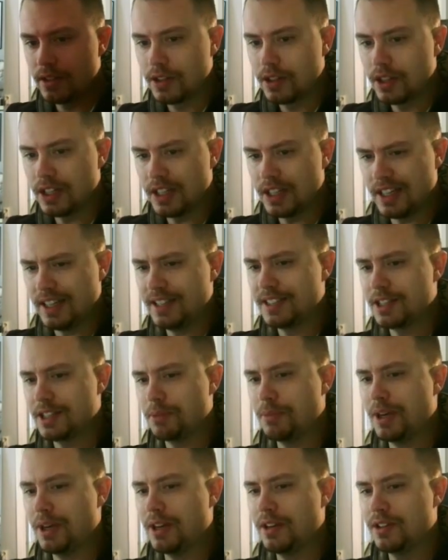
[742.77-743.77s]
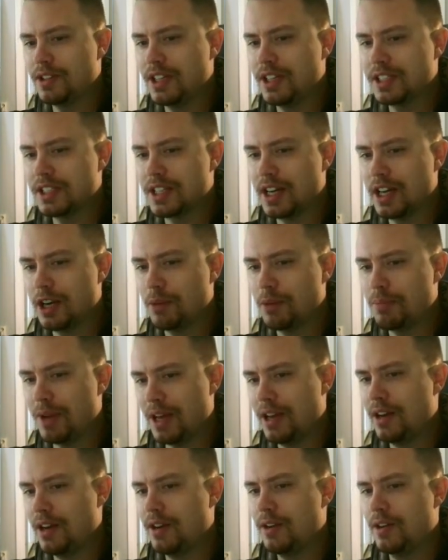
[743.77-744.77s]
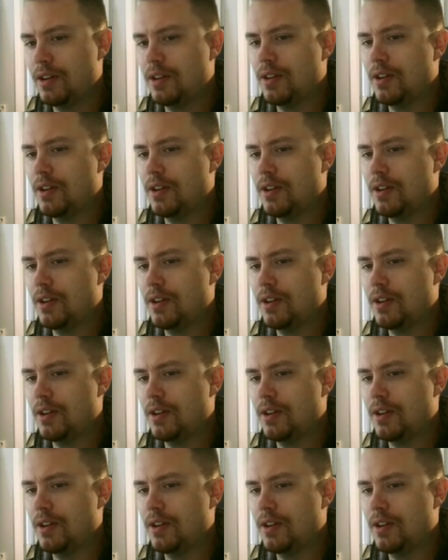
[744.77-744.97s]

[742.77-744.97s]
he is a better T-sided player.